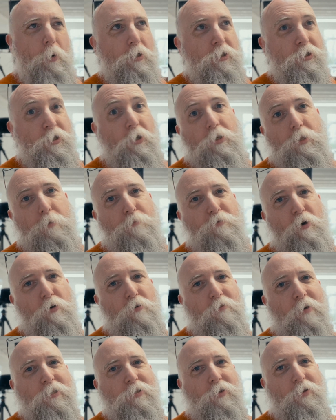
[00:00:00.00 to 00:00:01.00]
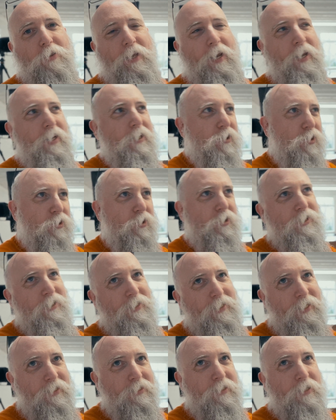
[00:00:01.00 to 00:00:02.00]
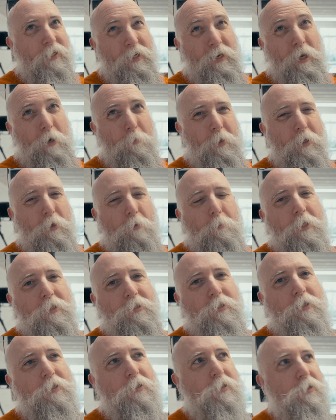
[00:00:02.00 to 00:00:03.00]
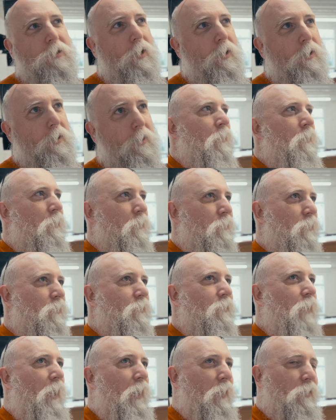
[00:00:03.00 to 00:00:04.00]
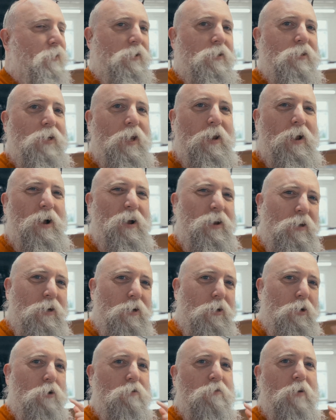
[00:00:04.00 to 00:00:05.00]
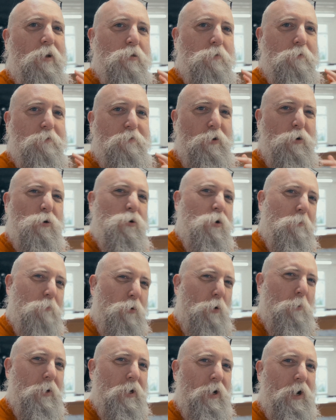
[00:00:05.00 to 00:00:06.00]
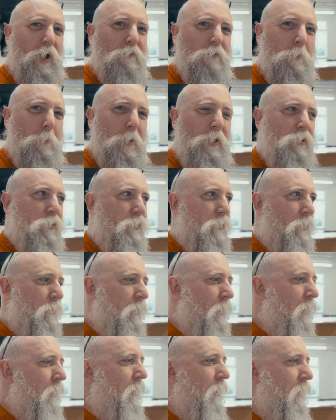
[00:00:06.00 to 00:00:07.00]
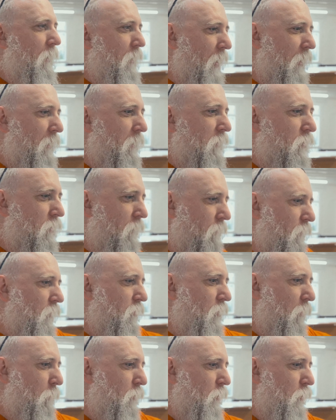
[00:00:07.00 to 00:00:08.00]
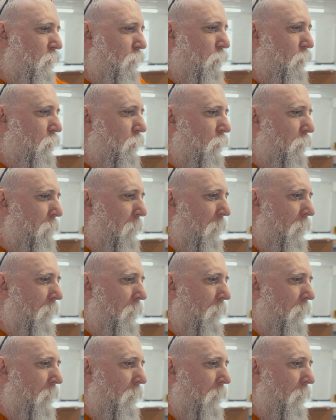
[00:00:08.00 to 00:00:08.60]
I'll show you the progress on that. It's just neatening up little bits of the design. This is the end of the day. I'm going to go grab some food. Probably going to have a pizza and then shove this up to YouTube.